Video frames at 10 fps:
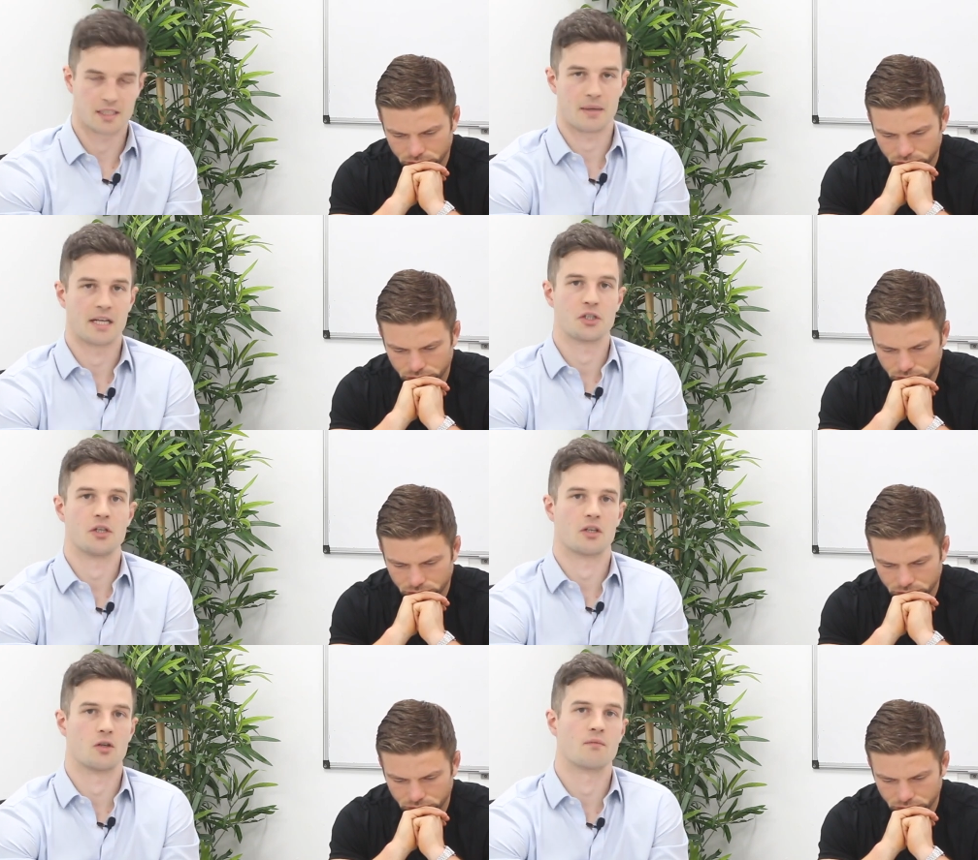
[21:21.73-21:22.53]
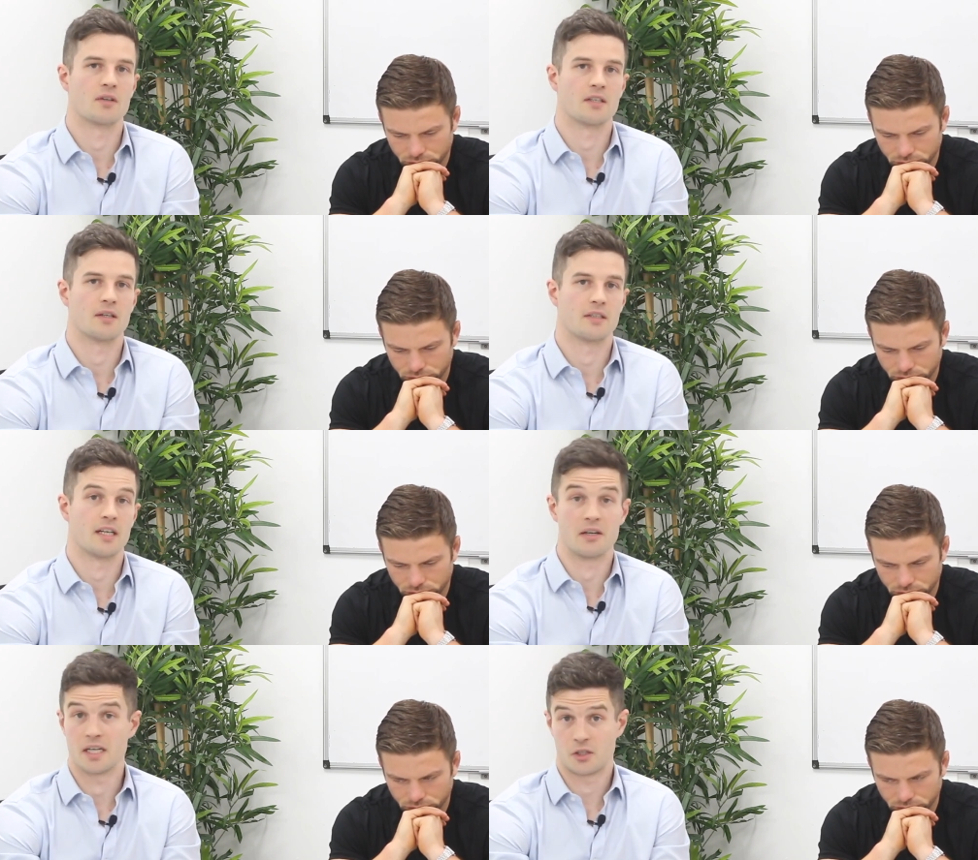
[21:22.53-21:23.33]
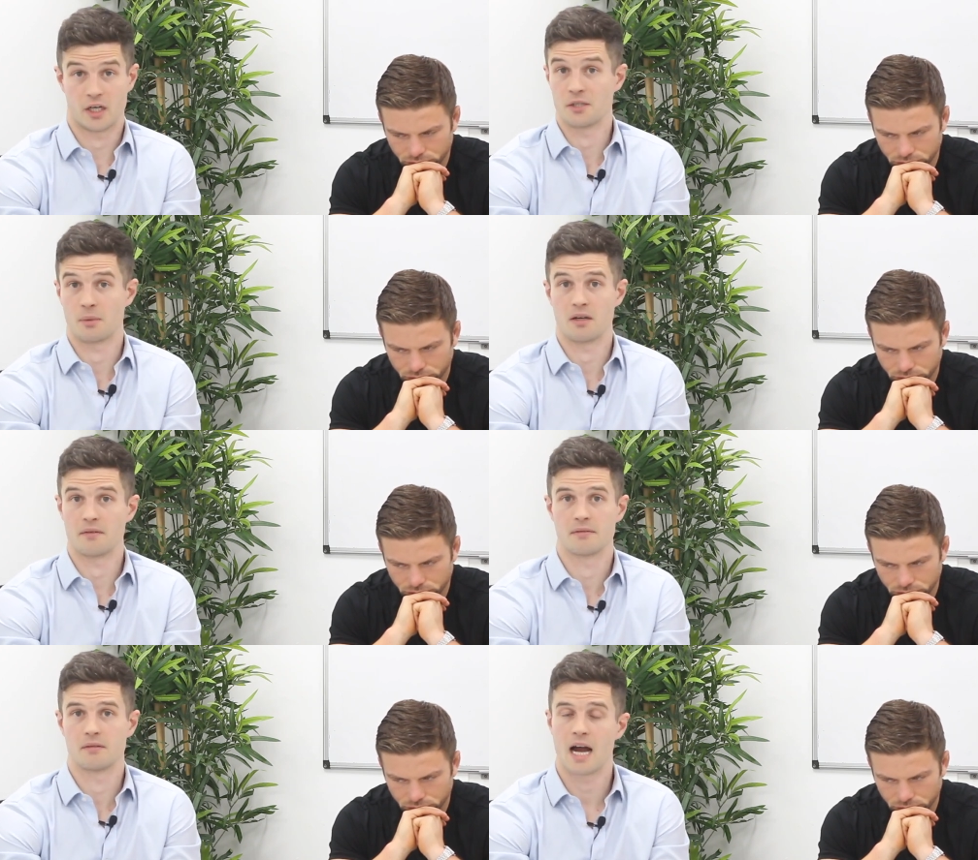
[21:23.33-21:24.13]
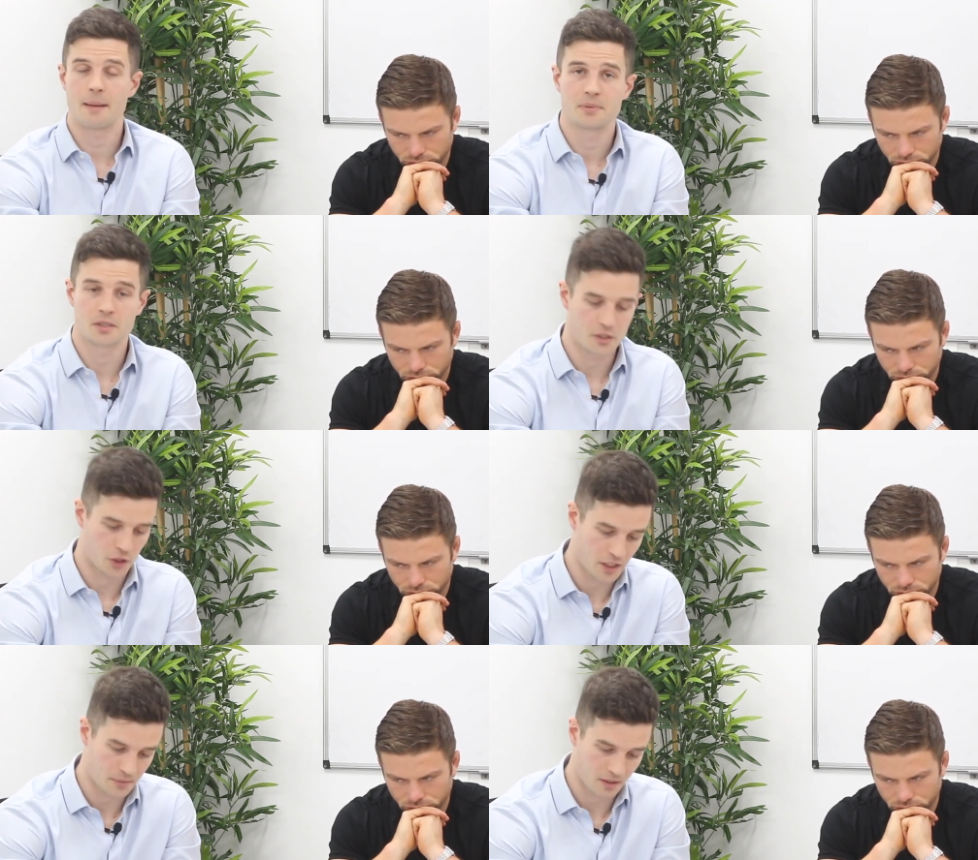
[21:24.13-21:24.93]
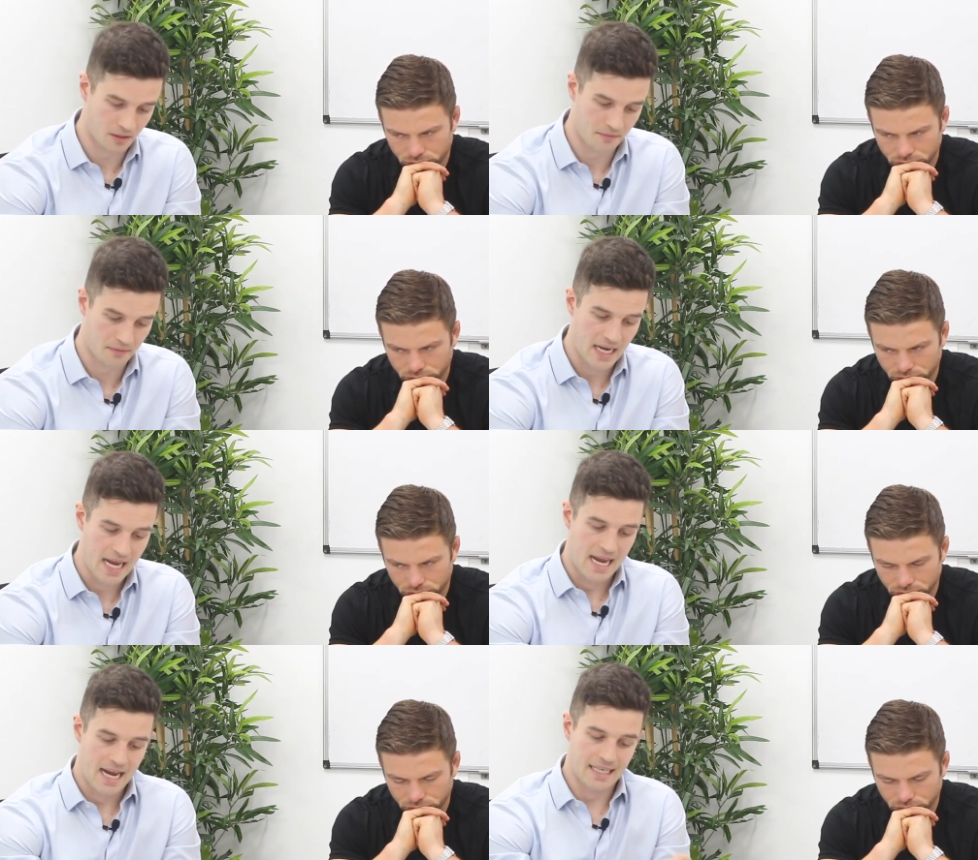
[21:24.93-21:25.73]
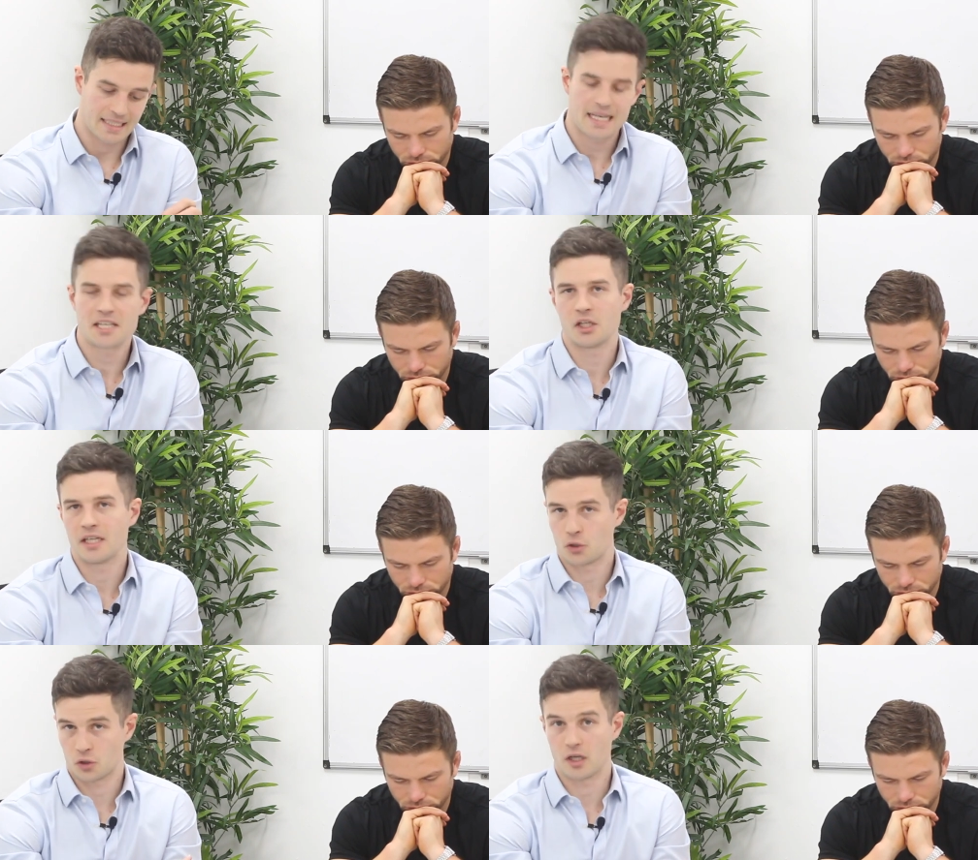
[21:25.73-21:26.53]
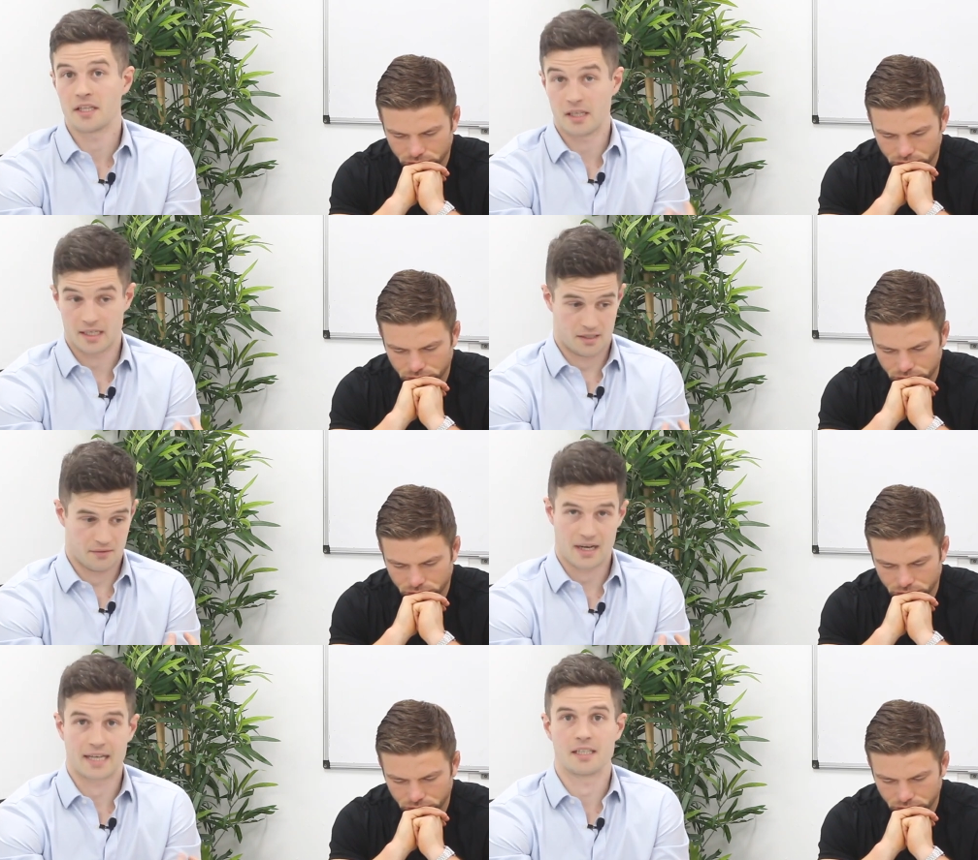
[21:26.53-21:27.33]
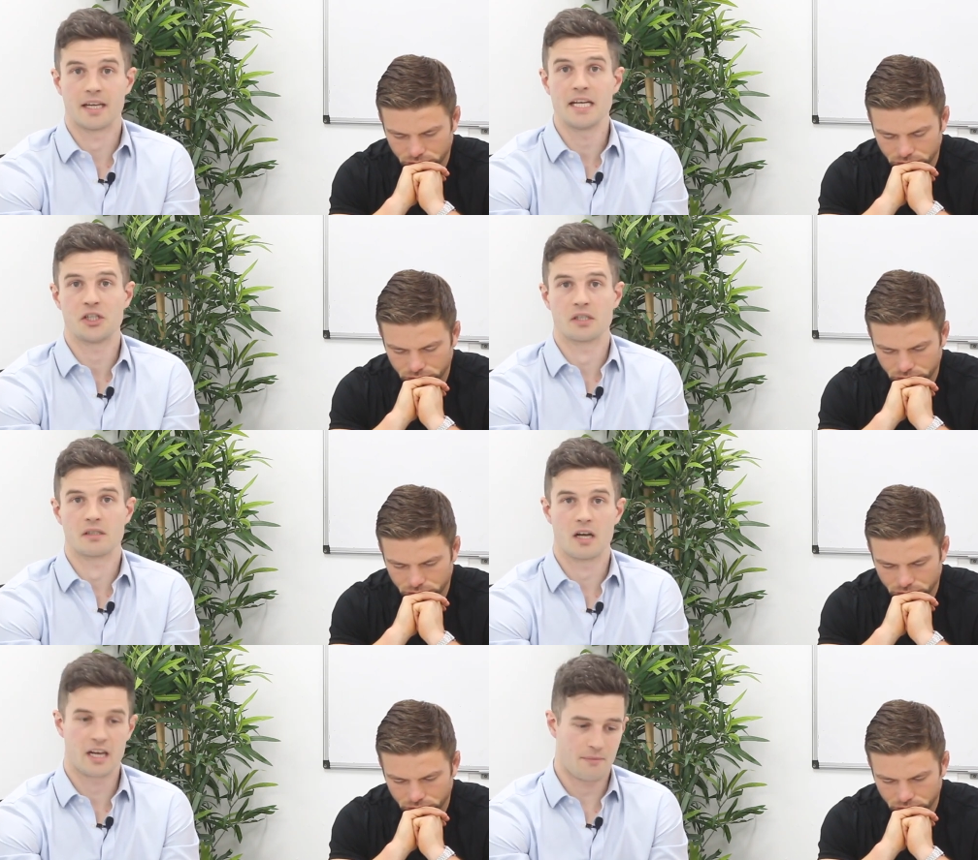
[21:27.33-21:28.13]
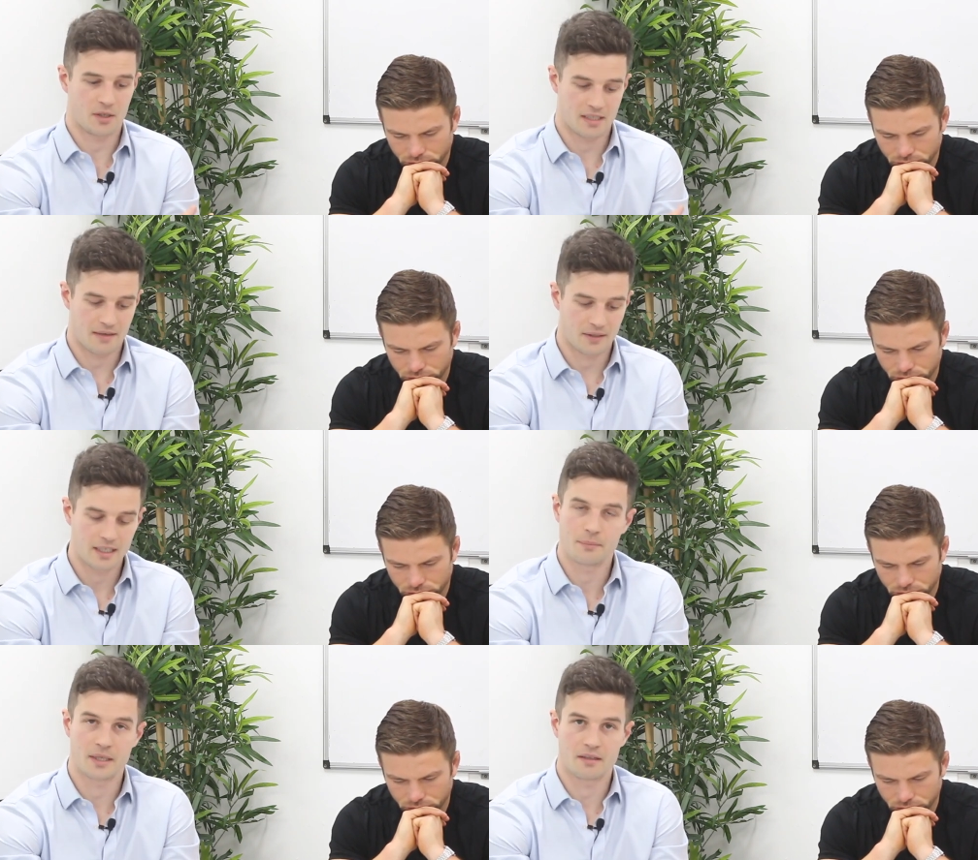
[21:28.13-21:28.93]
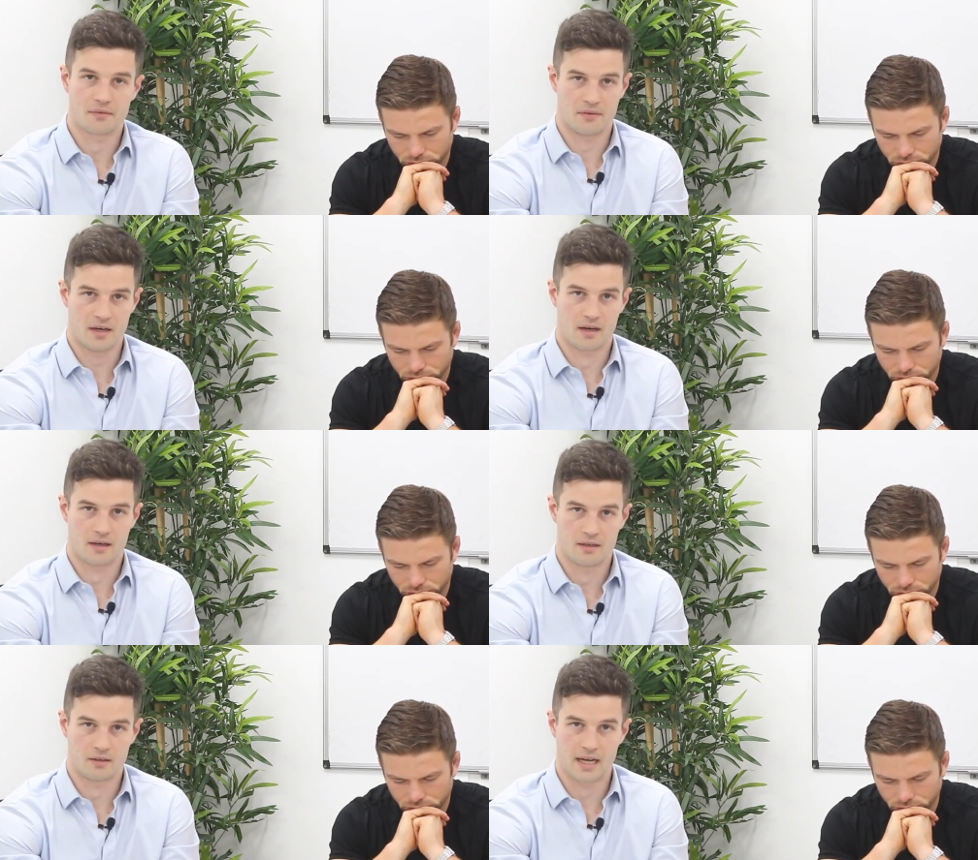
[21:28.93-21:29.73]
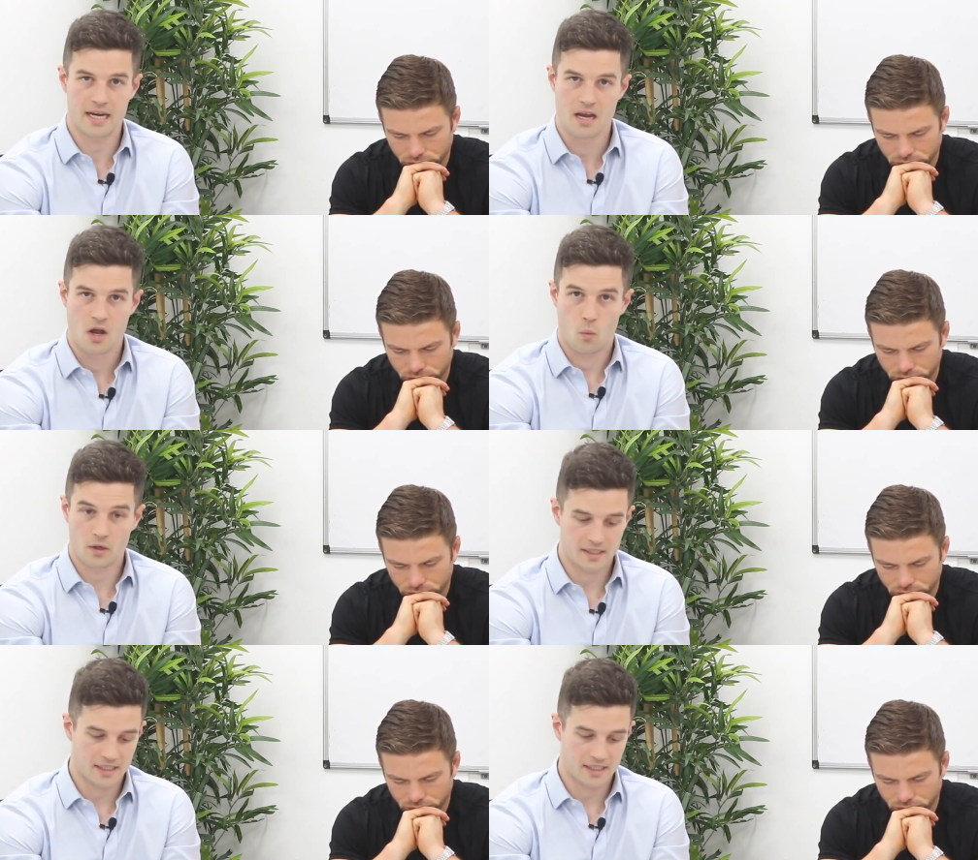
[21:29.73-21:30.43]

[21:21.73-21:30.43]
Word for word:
Speaker 1: expansion of your comfort zone theory. Changed my life, absolutely changed my life. And essentially, it's just like the vaccination. I gave myself a little bit of the fear, okay? What I